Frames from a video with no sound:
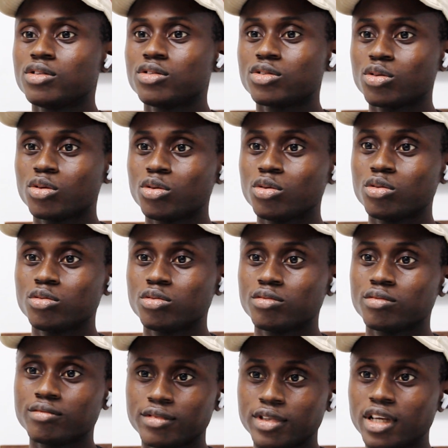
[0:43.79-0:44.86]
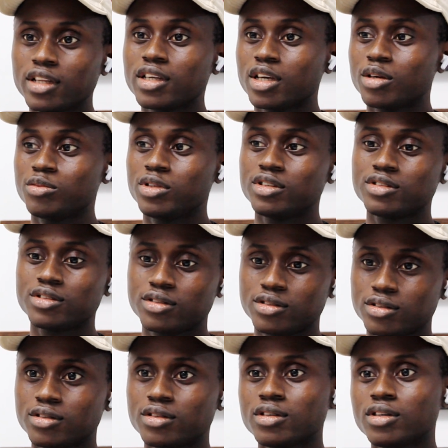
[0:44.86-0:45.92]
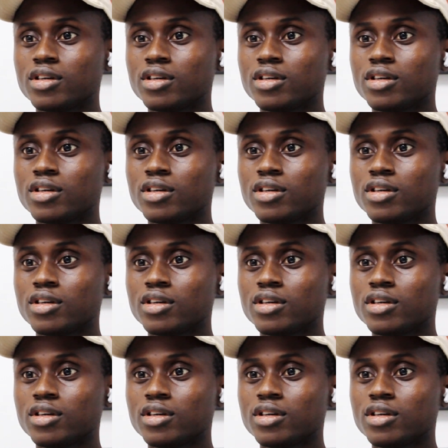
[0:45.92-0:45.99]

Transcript: So then came this